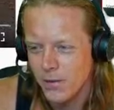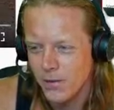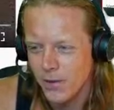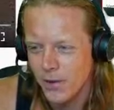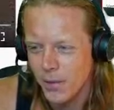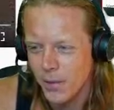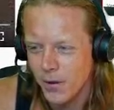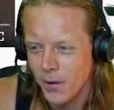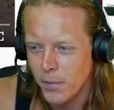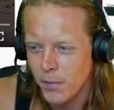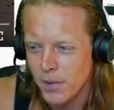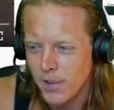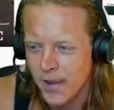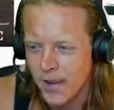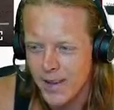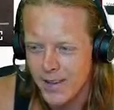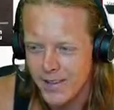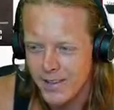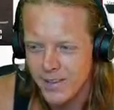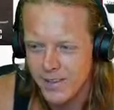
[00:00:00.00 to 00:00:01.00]
slower in
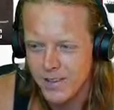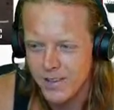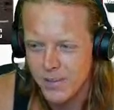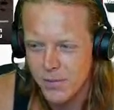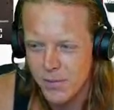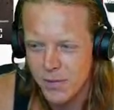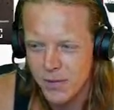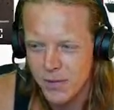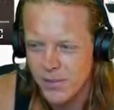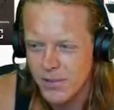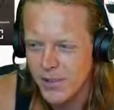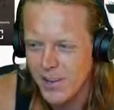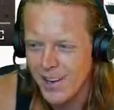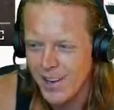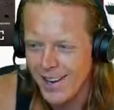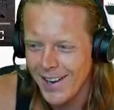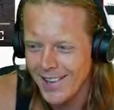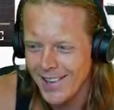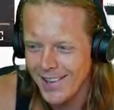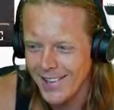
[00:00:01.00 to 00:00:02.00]
molasses, but who
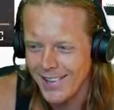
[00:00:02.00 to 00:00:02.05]
cares?